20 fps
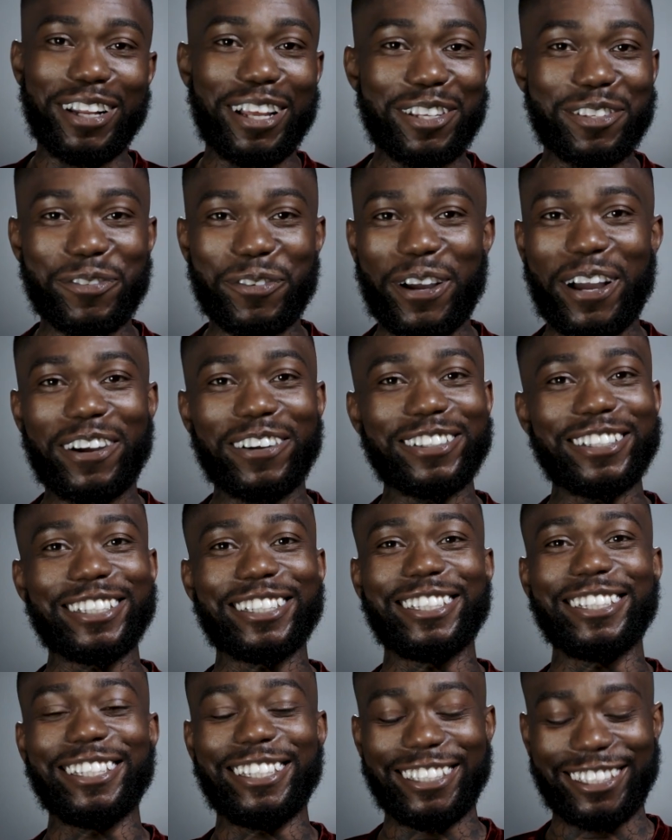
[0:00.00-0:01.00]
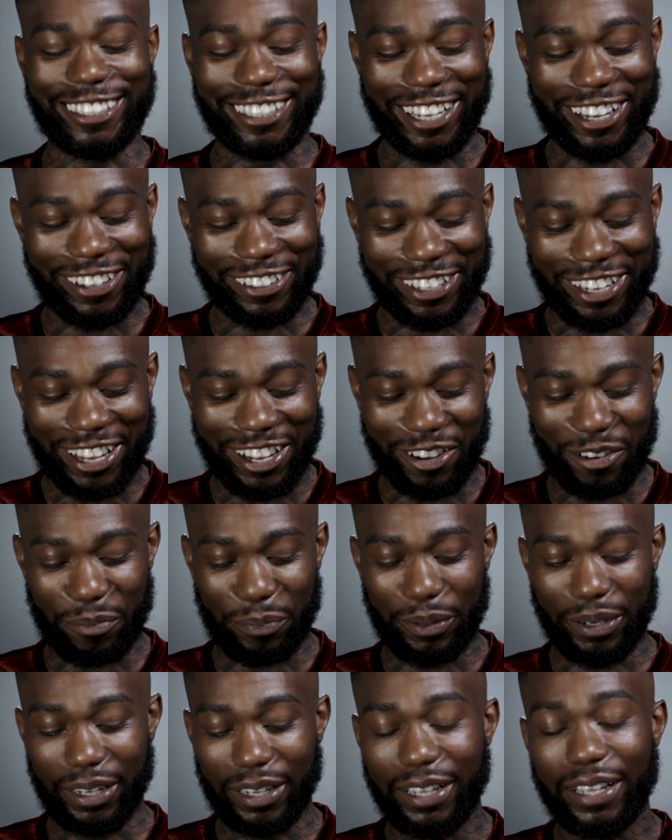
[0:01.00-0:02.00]
That's wild this shit to say out
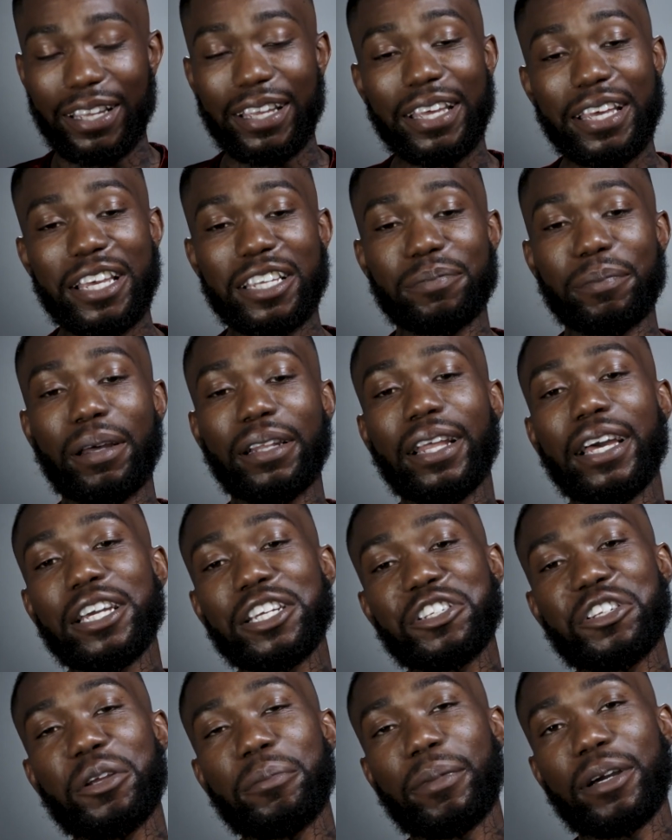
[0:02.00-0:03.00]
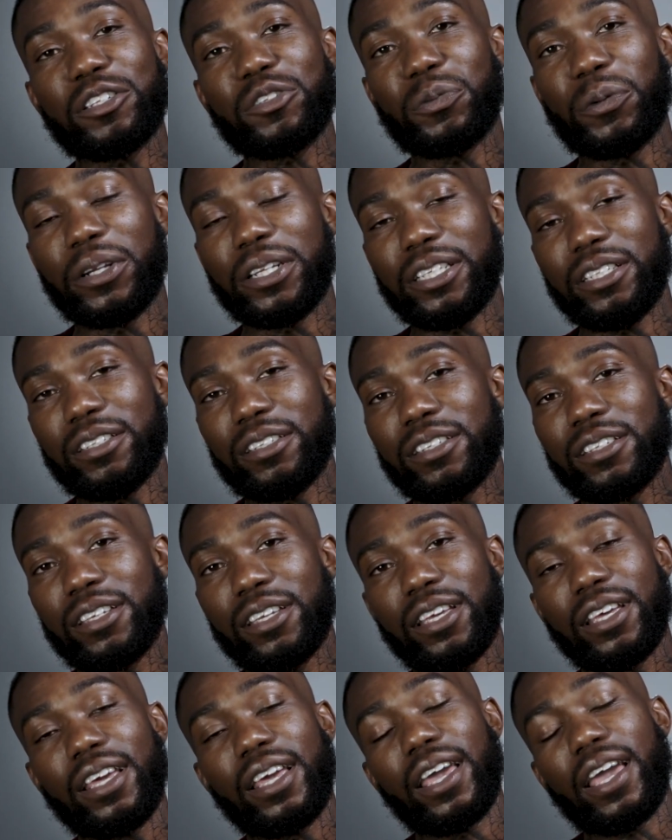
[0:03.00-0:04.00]
loud. But it's my last year in my 20s.
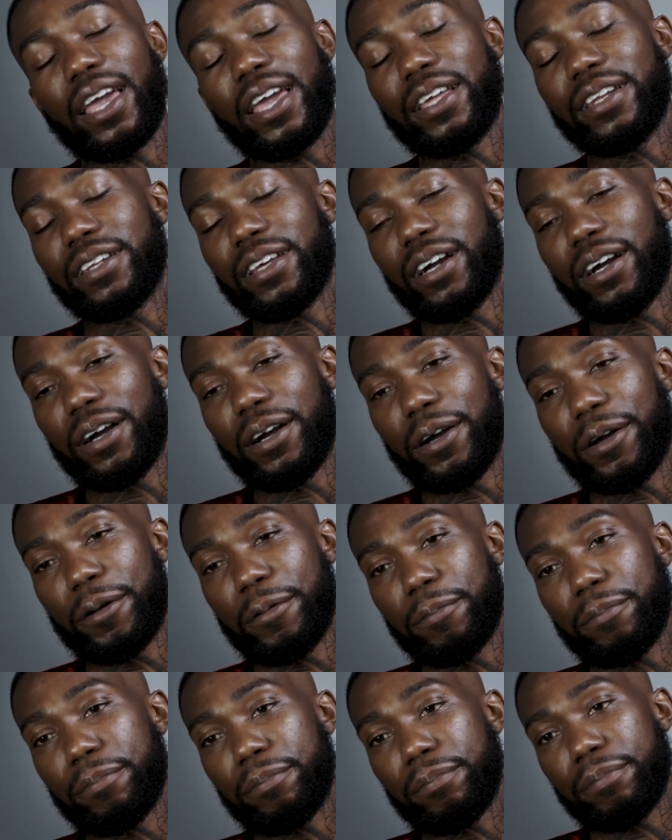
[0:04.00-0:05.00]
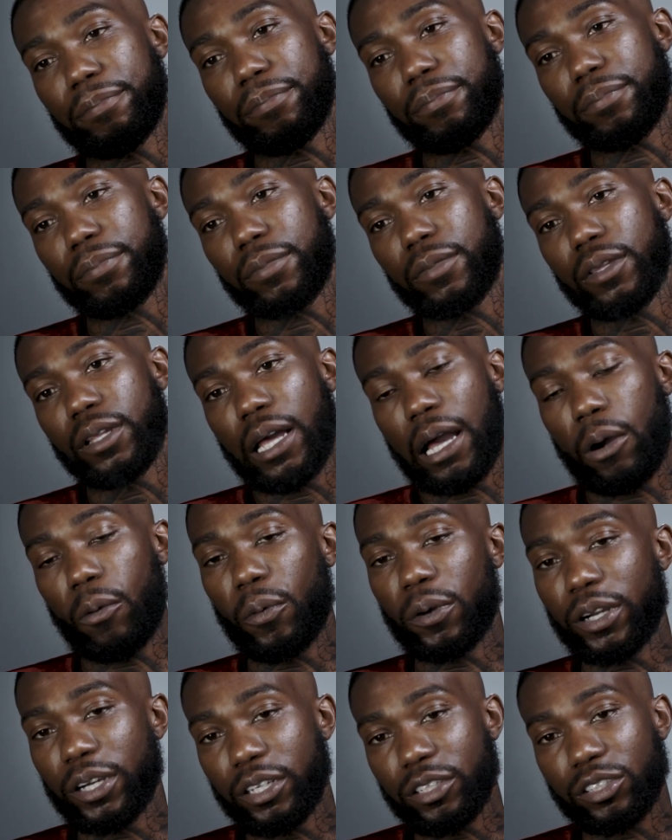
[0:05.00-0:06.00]
And um, I
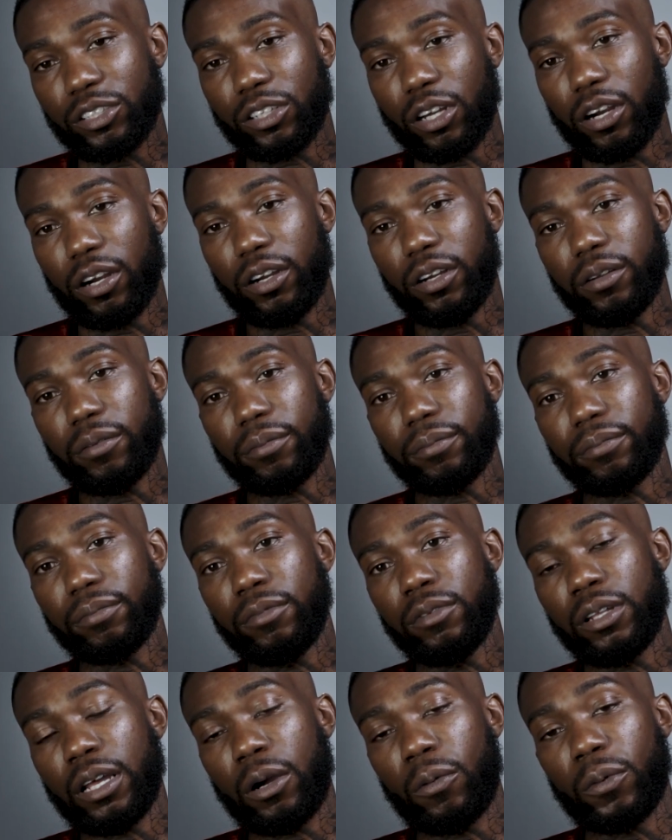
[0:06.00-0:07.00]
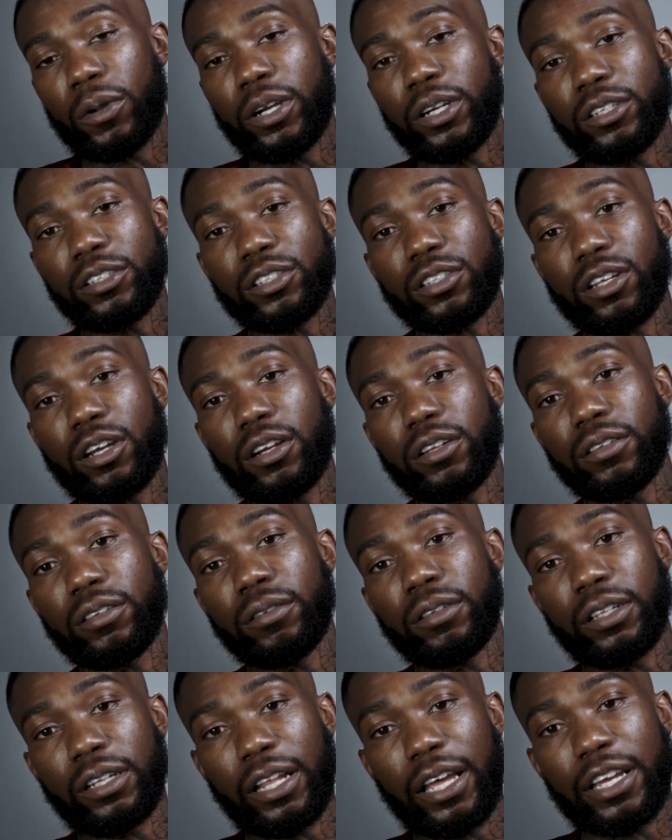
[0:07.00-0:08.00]
wanted to start. I wanted to start
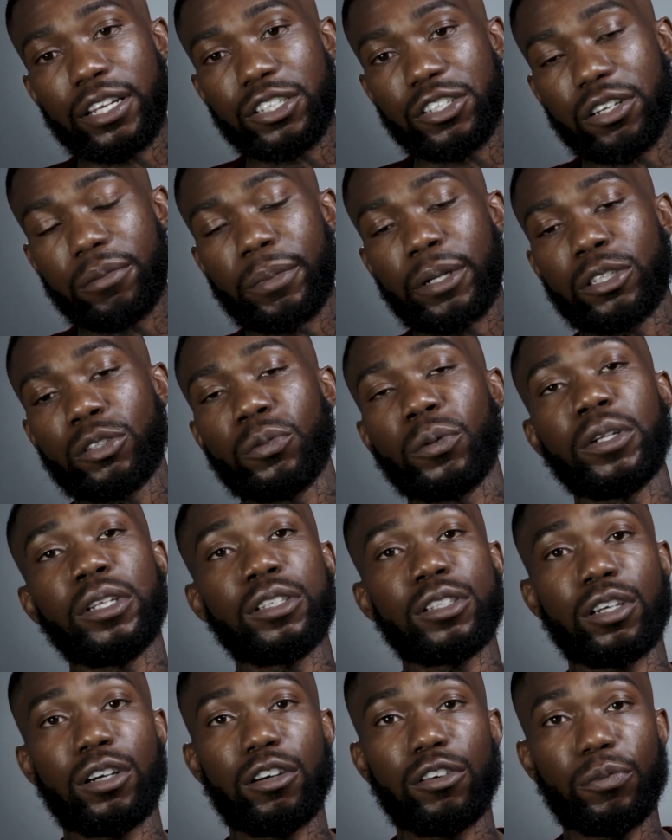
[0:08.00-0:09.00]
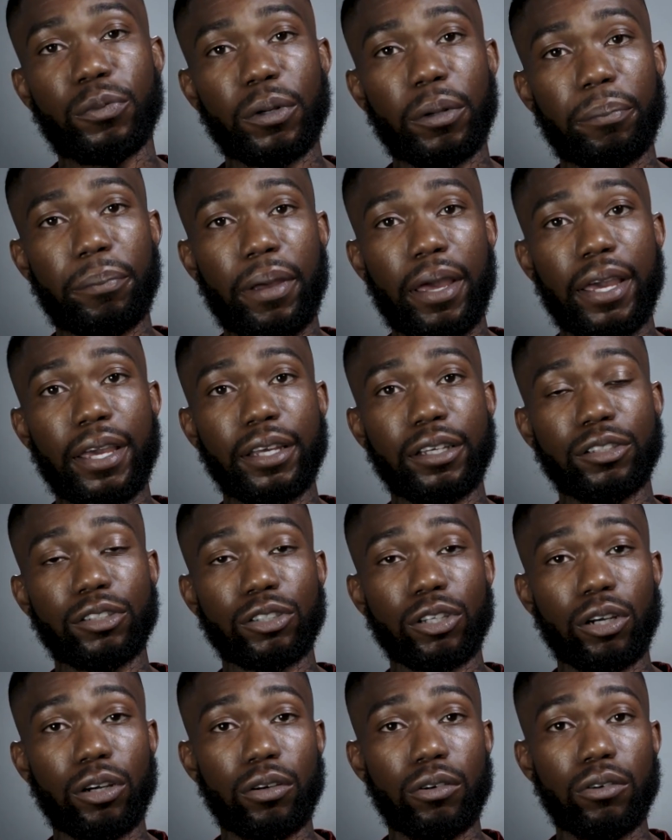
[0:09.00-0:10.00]
the last year of my 20s off with a bang.
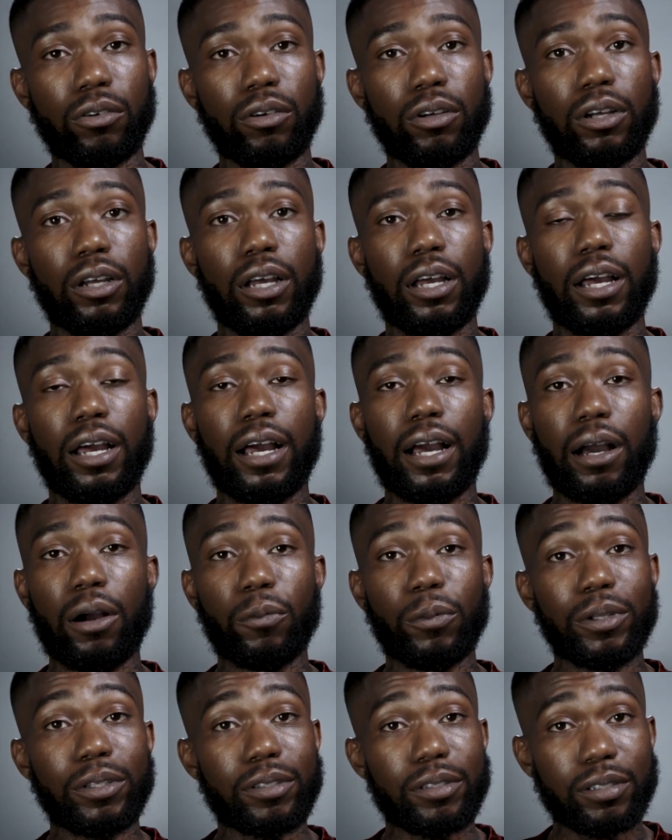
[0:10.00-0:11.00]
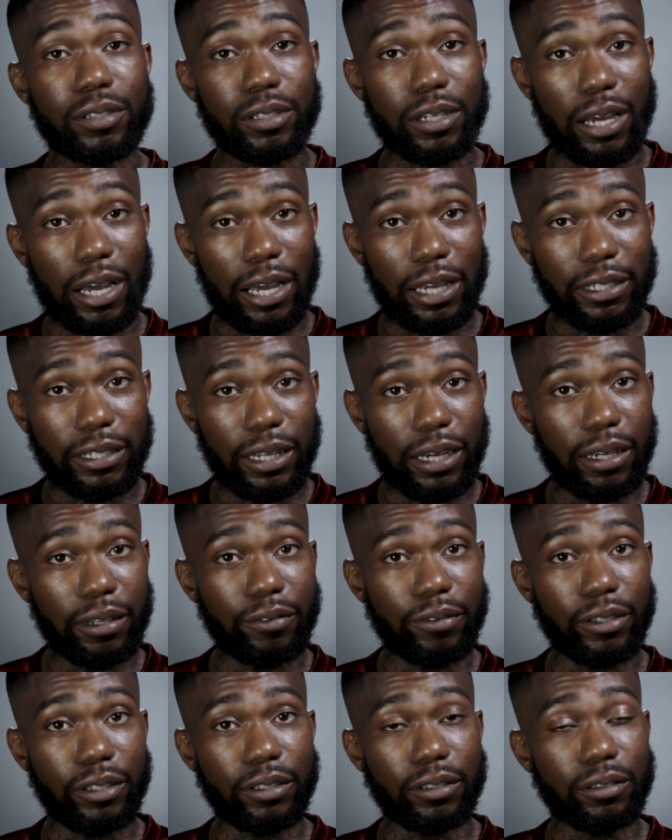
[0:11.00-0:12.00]
So I went
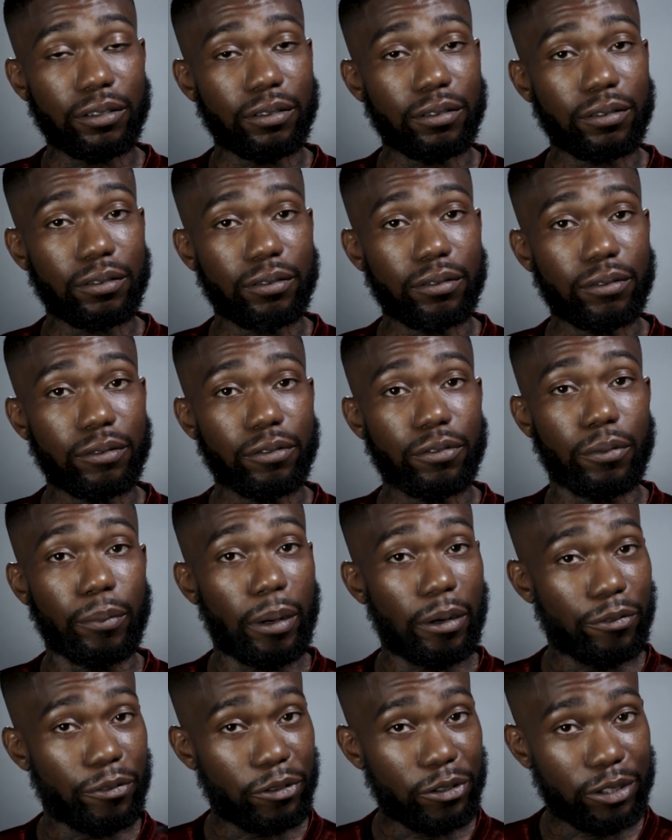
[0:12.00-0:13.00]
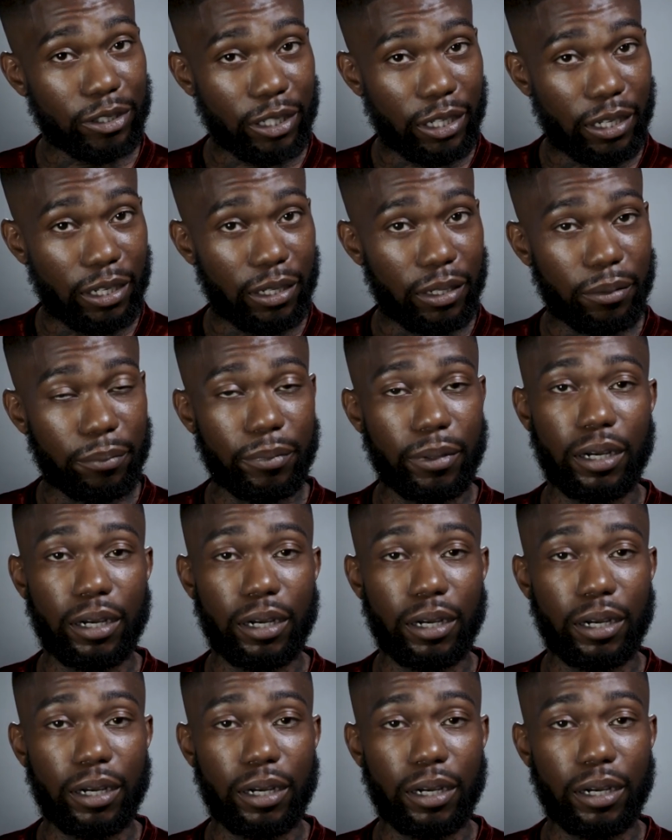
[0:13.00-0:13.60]
skydiving for my first time.